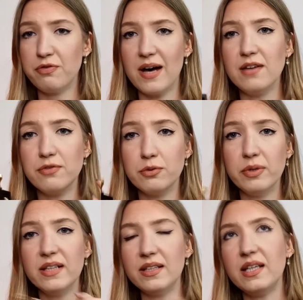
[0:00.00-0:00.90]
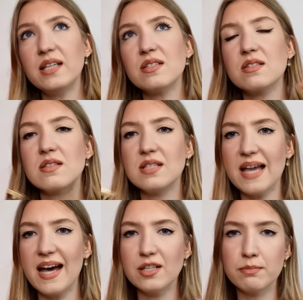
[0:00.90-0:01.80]
5. Really, it's
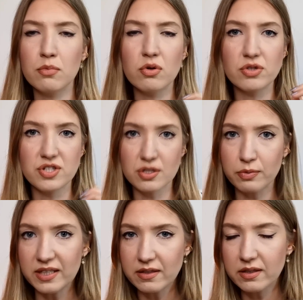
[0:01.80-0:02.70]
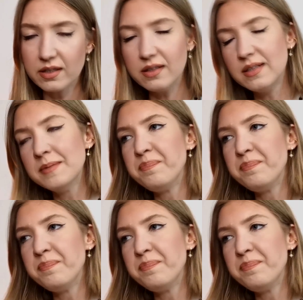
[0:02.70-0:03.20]
tad more sweeter,